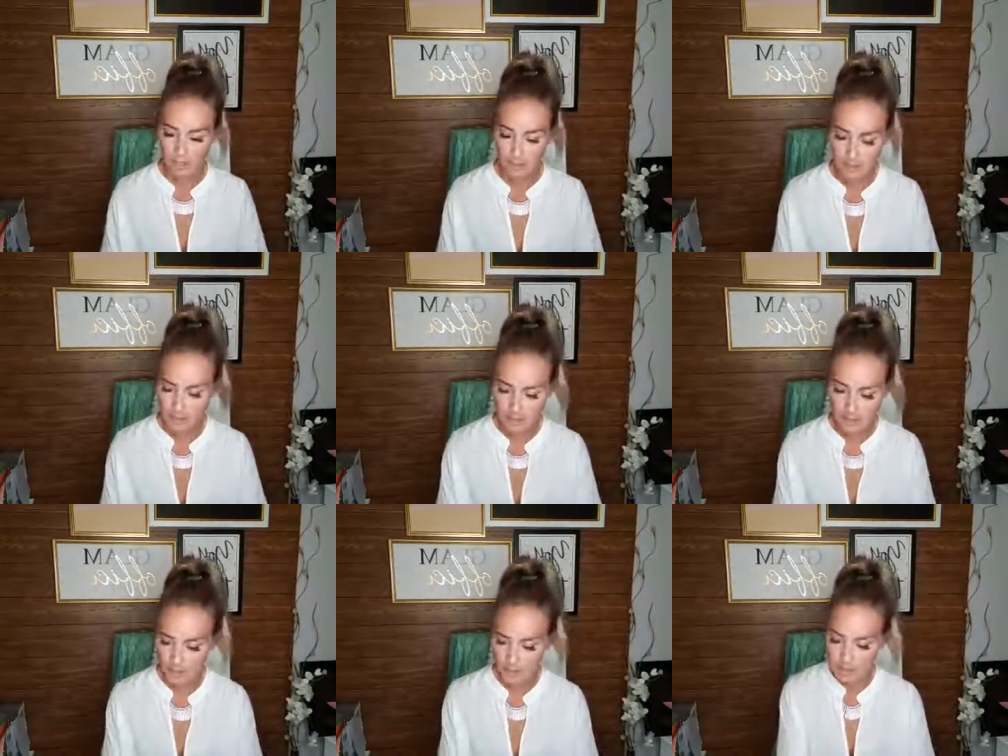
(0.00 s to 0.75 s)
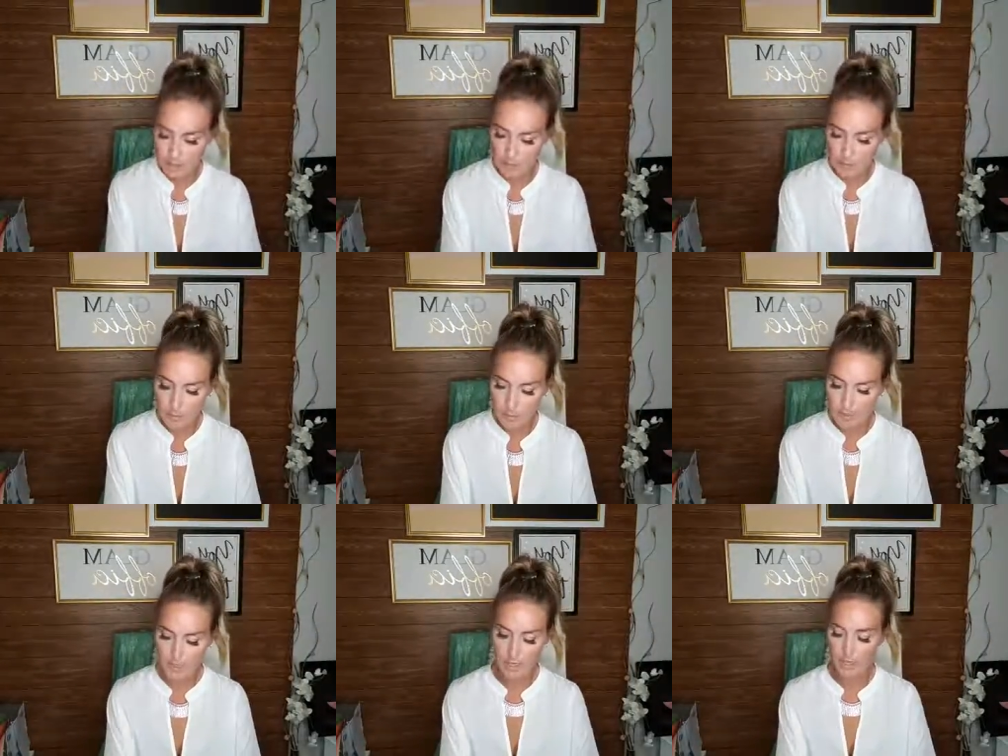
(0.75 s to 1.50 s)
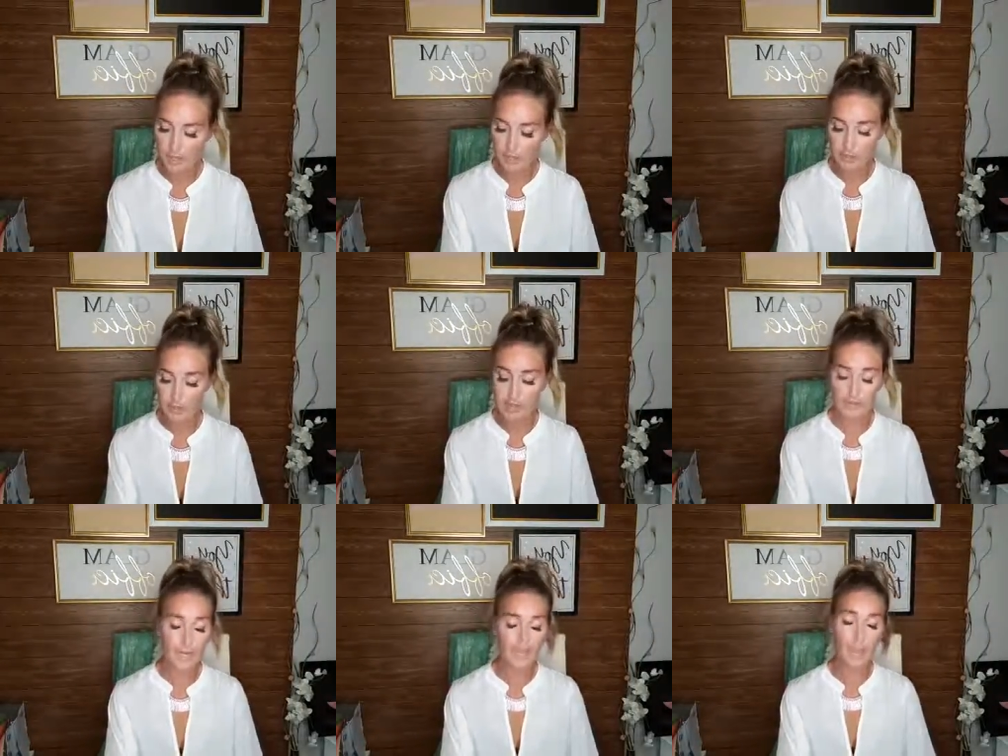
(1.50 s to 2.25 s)
That's such an easy way to say it. I got to start
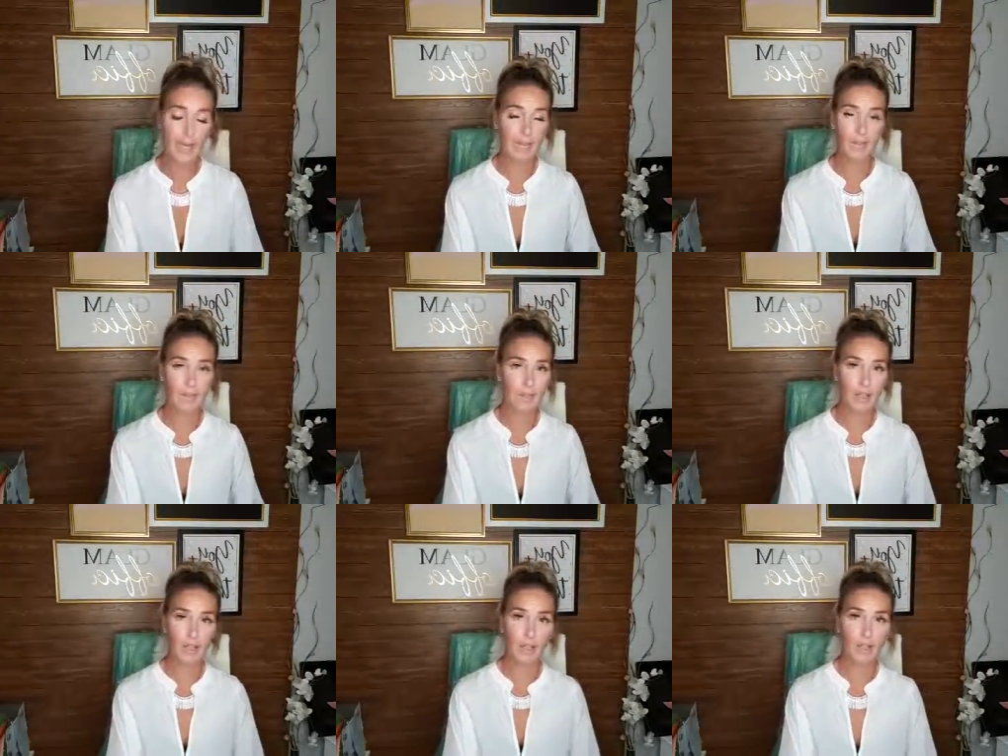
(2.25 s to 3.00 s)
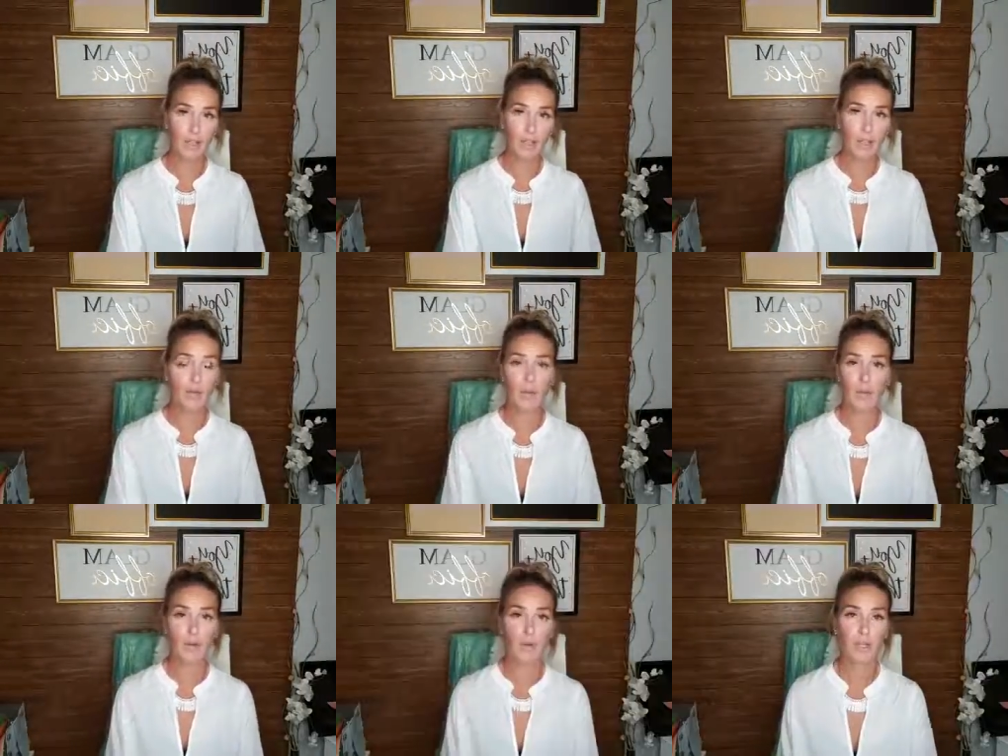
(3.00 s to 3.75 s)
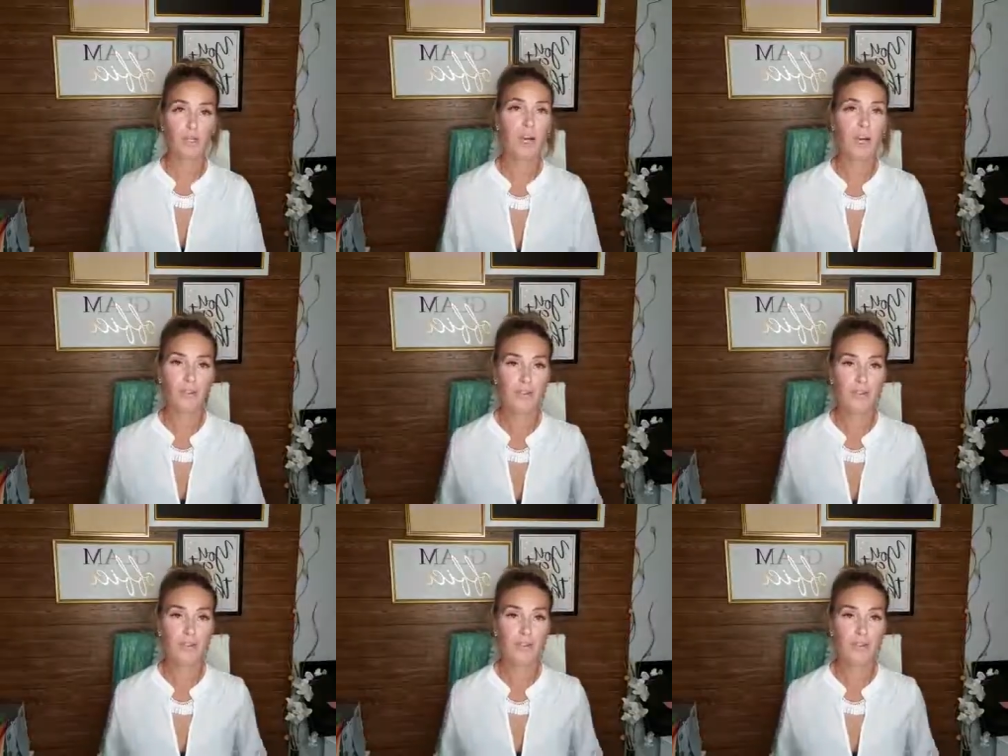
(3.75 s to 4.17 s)
saying pass it along when I'm going live,